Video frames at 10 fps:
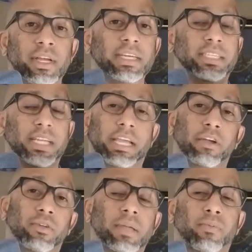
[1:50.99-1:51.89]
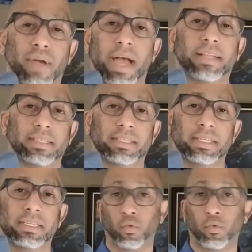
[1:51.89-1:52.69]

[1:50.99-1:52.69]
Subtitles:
security practices.